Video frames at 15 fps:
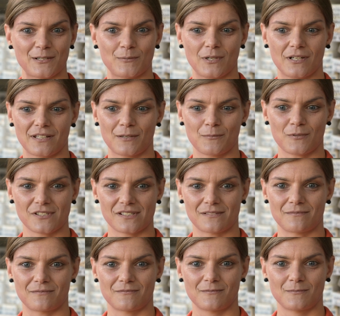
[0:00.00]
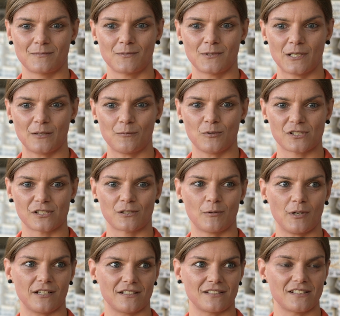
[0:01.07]
Well, it wasn't
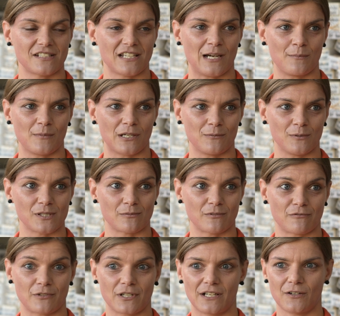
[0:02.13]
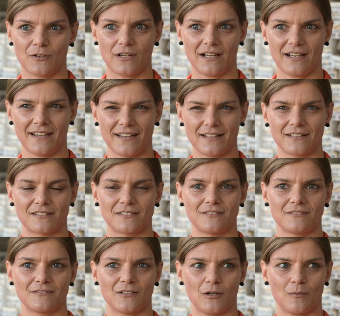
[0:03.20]
quite at the time when I was with Rio. I had it
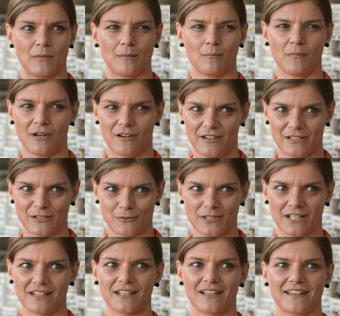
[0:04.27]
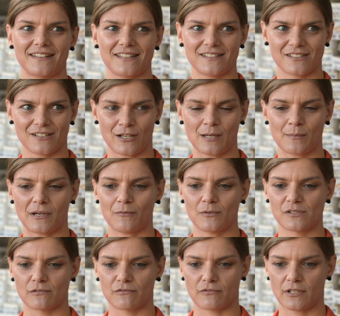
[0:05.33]
on my mind already at that time. I
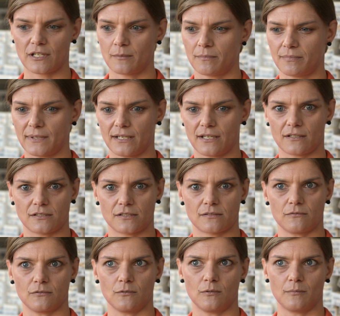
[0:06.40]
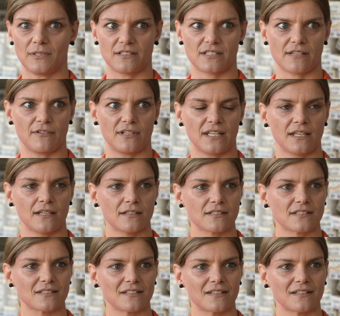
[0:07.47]
was with Rio about 7 years.